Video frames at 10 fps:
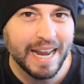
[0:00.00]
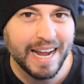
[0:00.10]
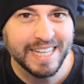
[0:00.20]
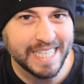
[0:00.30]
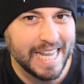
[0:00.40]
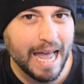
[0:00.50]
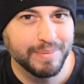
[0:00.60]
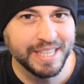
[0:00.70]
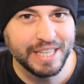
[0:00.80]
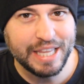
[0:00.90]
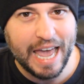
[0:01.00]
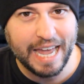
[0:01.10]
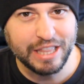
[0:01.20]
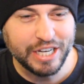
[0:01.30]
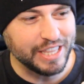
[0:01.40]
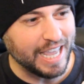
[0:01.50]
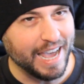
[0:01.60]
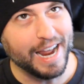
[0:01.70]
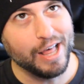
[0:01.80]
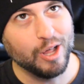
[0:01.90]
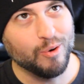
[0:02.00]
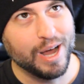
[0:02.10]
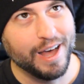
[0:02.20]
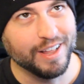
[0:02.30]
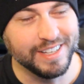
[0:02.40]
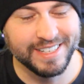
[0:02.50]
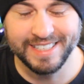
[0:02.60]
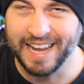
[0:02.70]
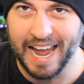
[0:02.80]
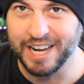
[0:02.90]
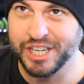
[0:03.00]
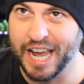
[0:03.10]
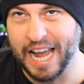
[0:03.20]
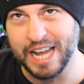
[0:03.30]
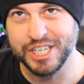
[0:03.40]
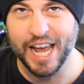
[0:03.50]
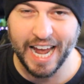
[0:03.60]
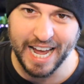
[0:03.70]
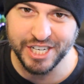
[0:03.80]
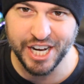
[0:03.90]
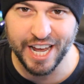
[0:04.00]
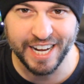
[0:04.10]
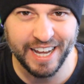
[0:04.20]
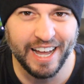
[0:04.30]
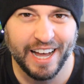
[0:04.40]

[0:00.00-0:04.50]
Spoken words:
Man, I got stabbed in the leg. Look at that, LOL. Hashtag, hashtag, hashtag.